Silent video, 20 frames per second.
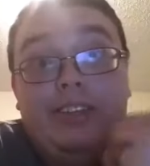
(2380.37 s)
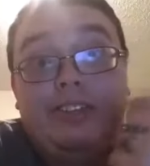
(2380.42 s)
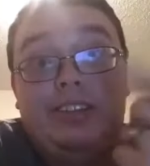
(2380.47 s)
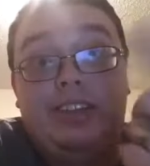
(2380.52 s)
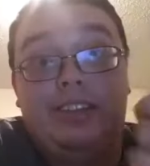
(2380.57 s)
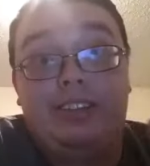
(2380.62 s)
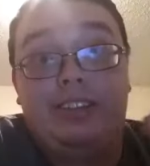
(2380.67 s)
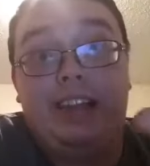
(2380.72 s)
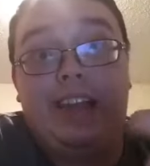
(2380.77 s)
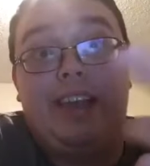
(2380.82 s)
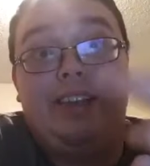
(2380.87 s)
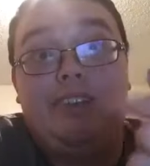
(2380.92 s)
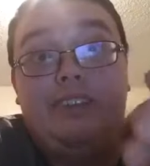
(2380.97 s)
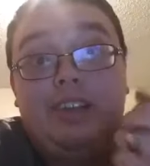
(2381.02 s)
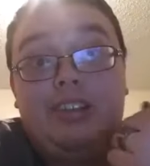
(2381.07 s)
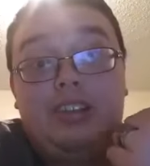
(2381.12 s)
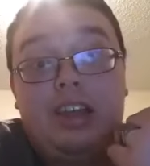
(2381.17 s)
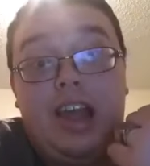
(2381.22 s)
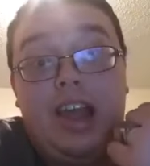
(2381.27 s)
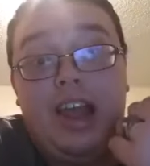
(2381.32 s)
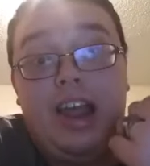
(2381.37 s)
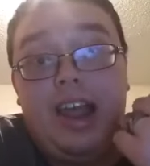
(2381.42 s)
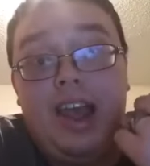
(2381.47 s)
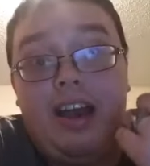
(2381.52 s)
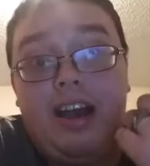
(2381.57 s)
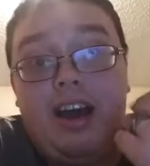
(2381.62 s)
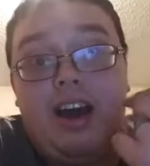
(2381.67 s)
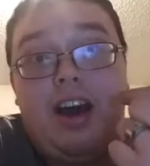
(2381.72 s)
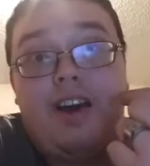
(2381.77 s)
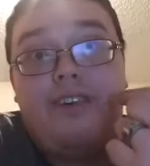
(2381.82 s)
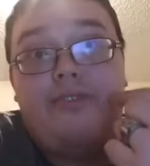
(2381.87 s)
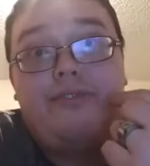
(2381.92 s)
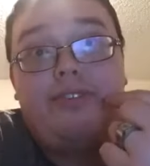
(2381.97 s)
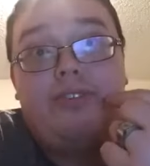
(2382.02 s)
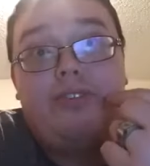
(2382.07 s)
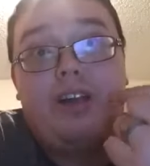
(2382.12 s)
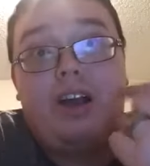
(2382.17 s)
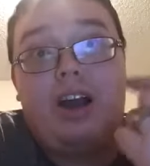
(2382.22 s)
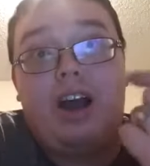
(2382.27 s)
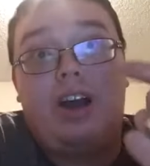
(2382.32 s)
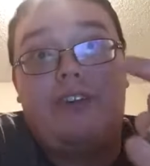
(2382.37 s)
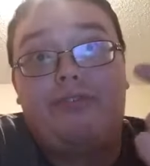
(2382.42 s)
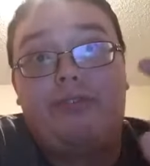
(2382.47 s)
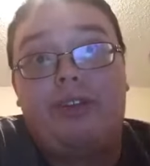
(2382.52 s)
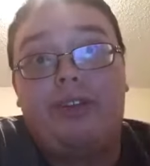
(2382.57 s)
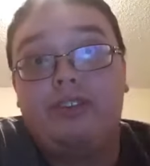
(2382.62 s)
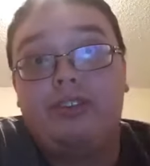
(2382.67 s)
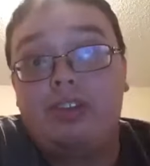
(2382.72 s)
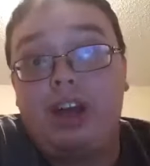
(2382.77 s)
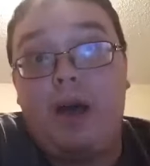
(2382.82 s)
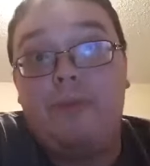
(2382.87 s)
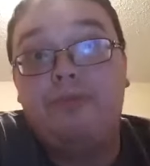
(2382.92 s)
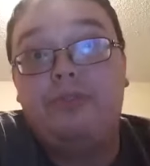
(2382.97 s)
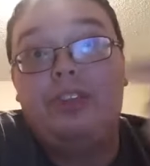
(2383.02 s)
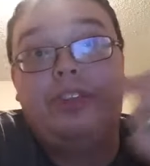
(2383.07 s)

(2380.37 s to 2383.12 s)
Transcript: it says that they had offered offerings up to